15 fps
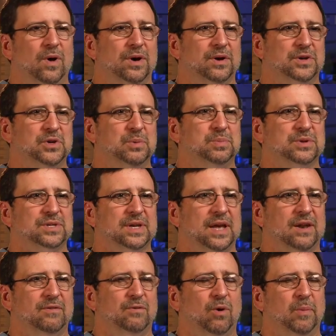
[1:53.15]
1 or
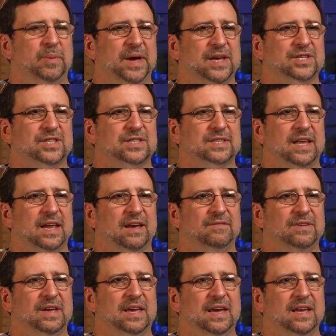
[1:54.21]
2% of all patients that
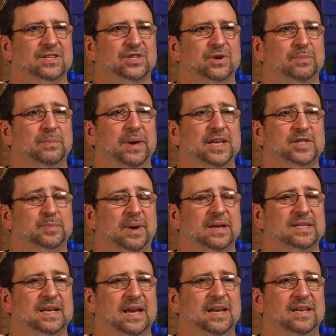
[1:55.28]
have a cancer may
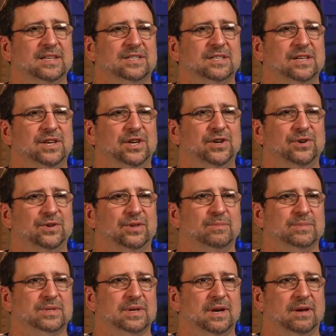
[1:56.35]
spontaneously cure
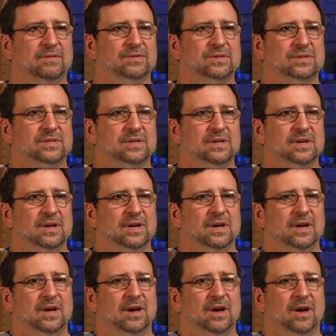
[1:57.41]
themselves
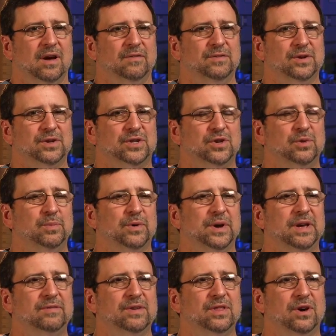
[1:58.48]
of their tumor,
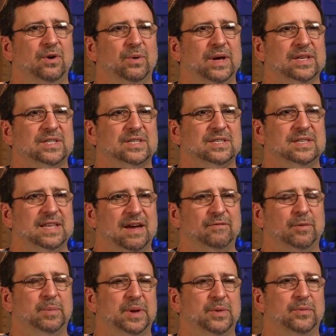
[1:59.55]
even though it's
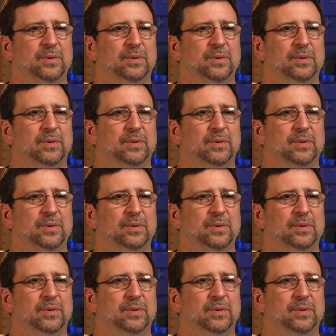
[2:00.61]
never been